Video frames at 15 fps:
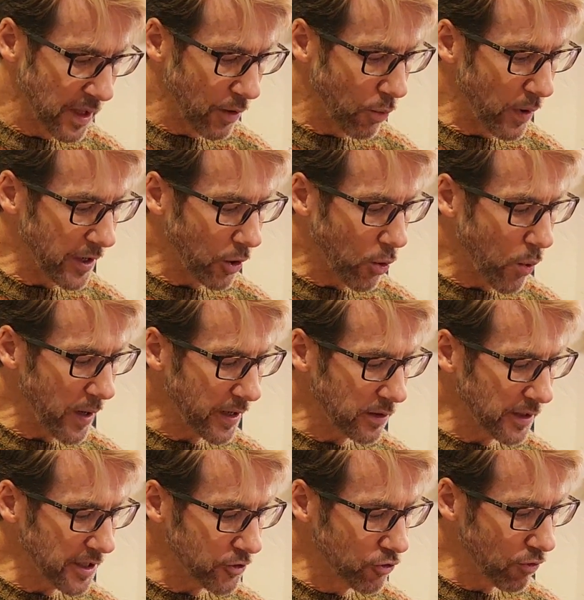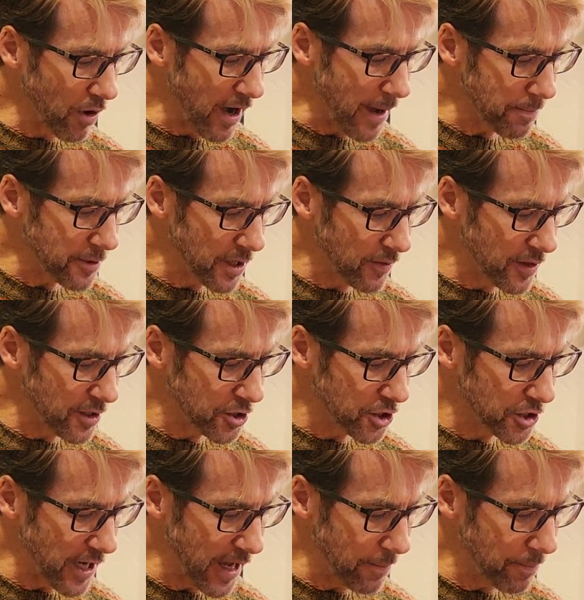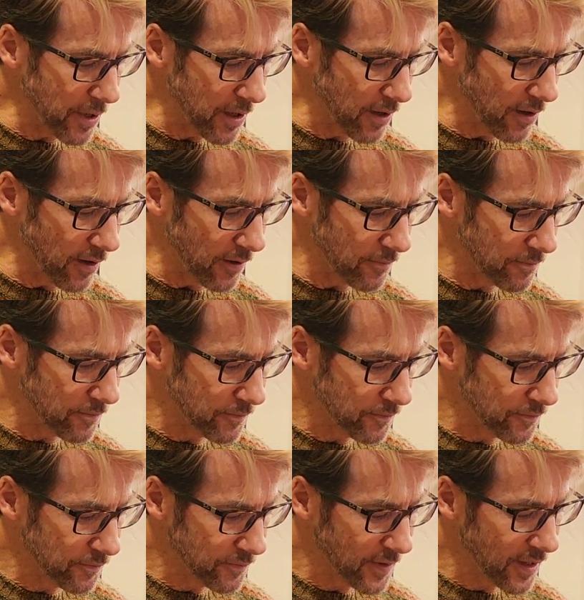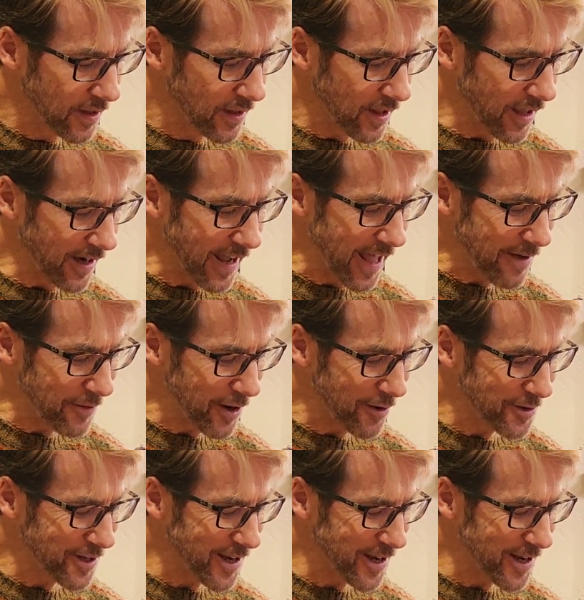we quickly drop to this shape here. And I have a hard